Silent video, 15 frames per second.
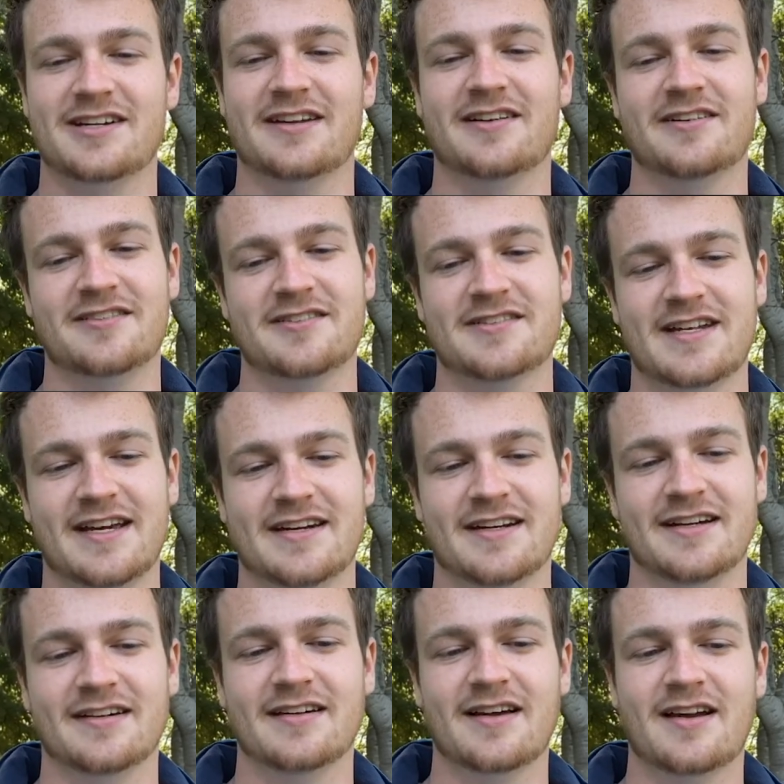and
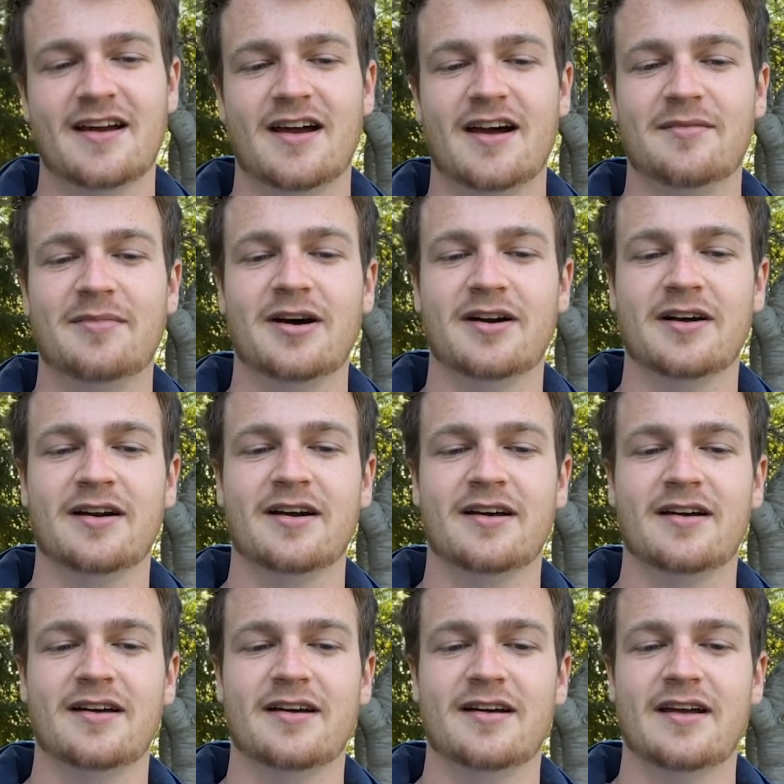understanding among
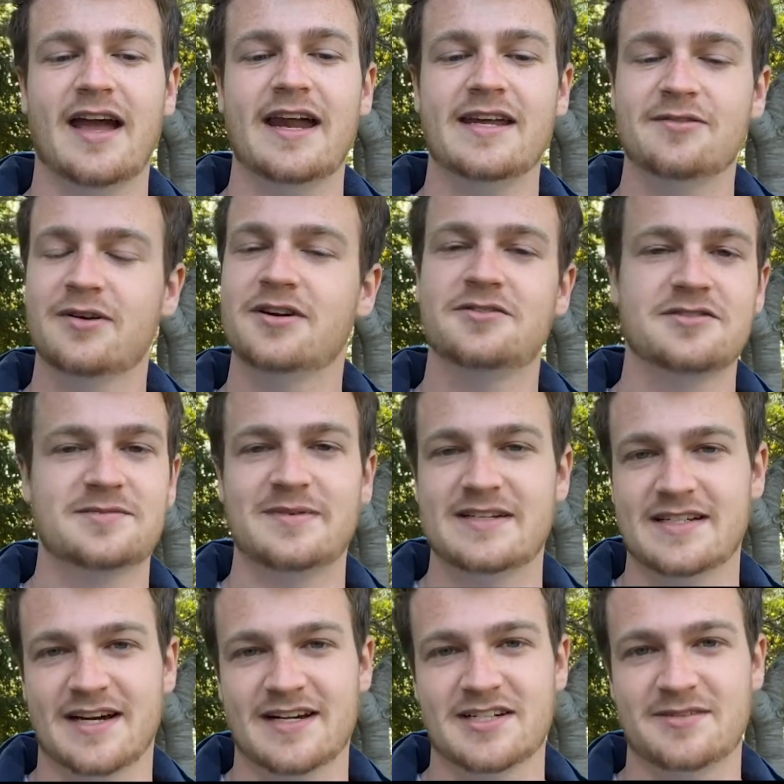anyone who has been
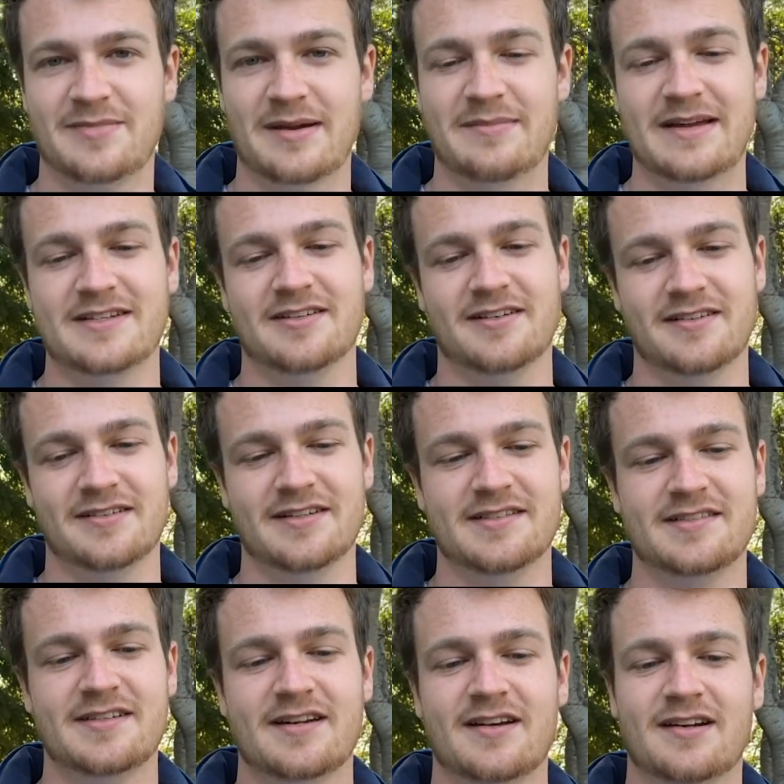touched by mental
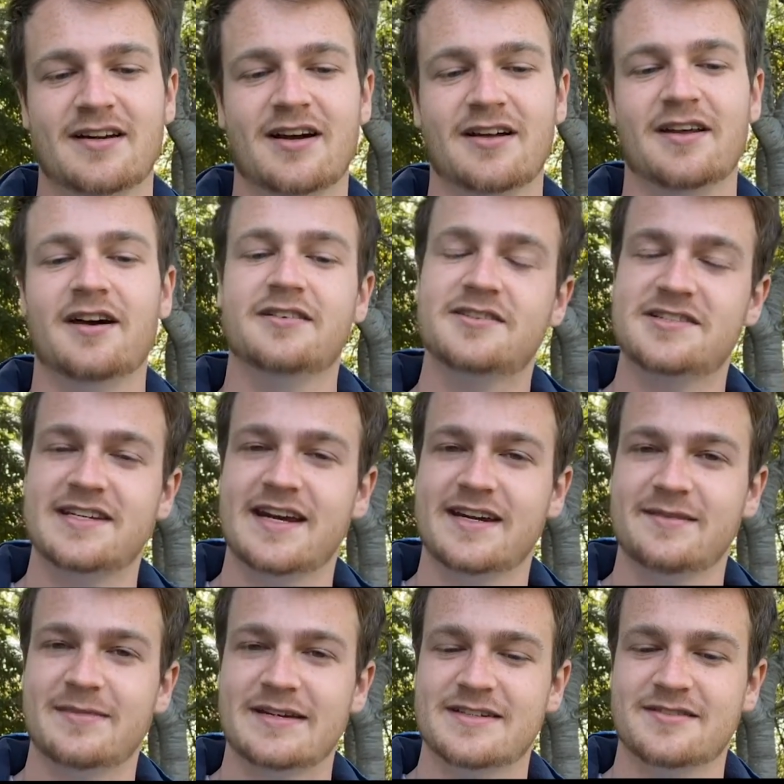illness, called Understanding
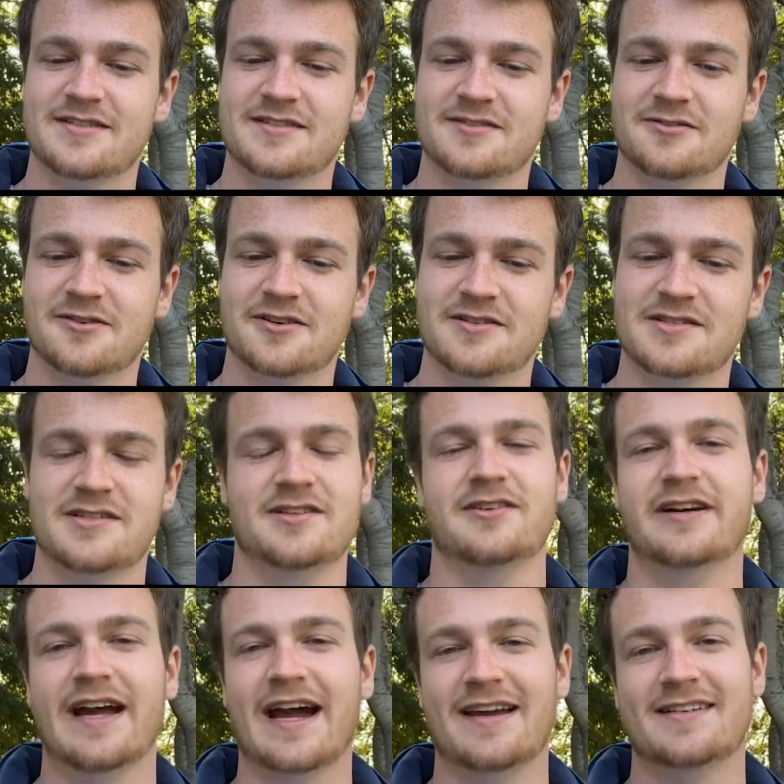Mental Disorders, Your
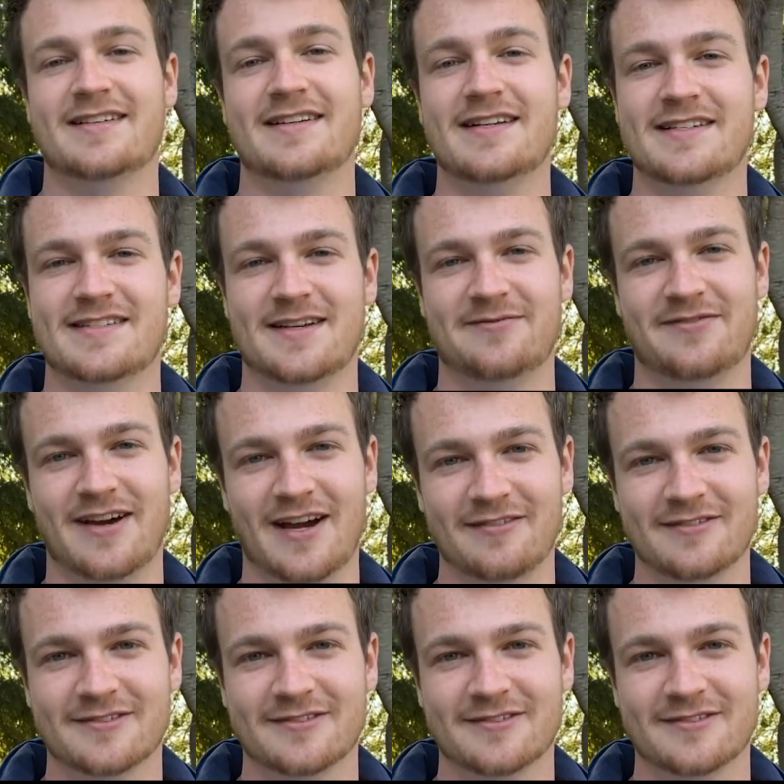Guide to DSM-5.